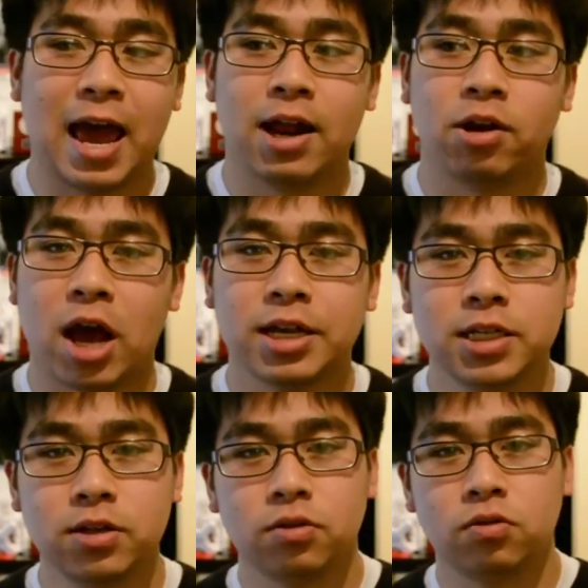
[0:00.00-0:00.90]
And as
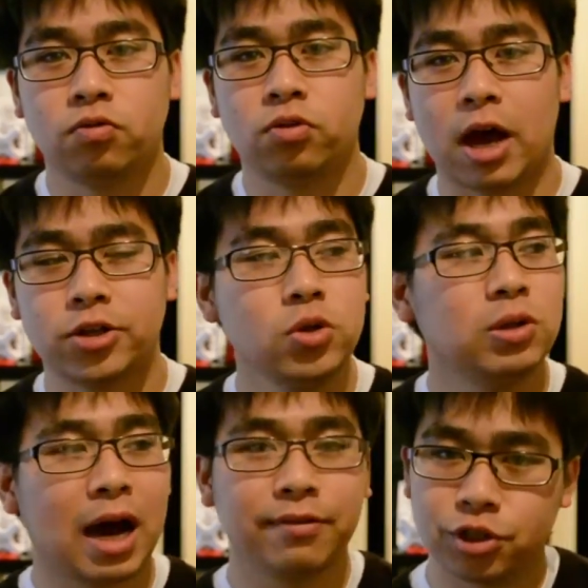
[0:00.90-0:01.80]
it as you
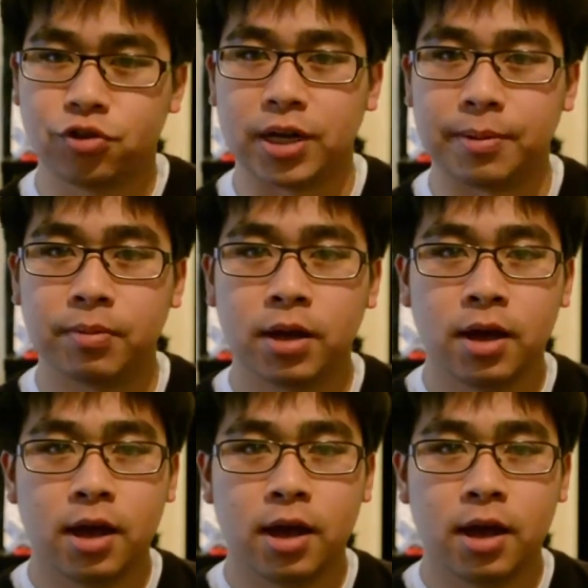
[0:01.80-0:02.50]
live stream,